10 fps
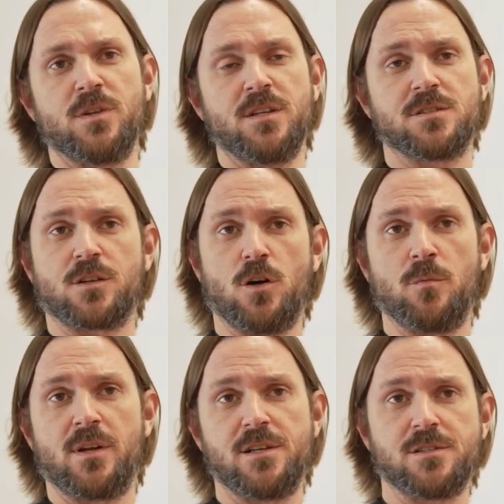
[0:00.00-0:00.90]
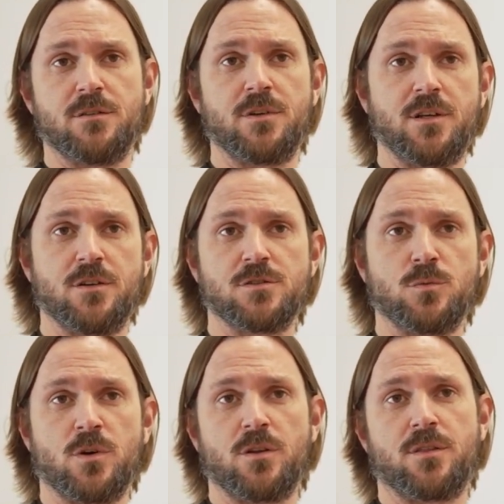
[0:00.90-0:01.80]
really is the culmination of a year's
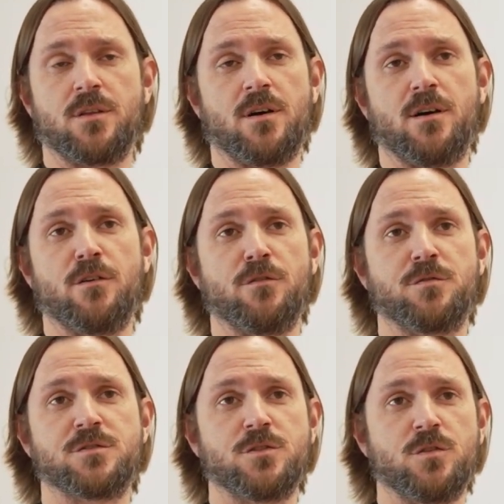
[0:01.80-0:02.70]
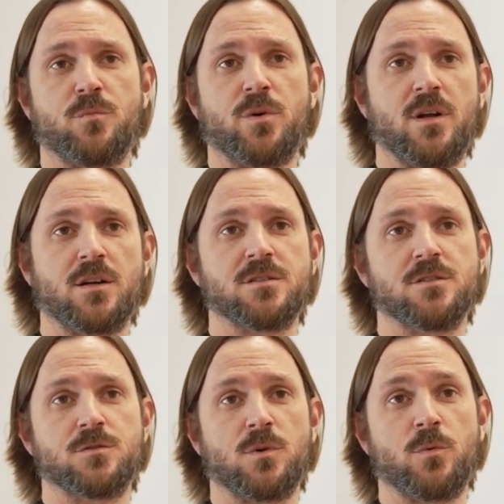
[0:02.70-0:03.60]
worth of student
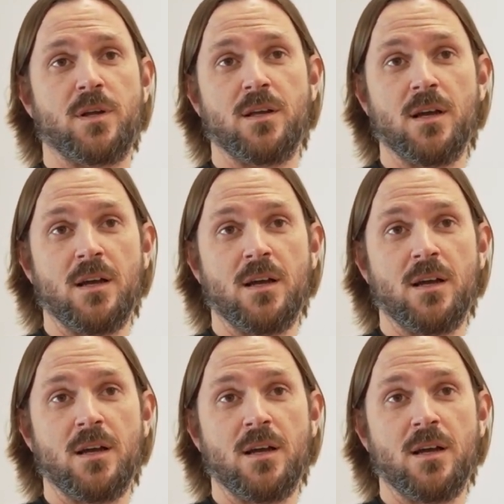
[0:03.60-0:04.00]
productions where we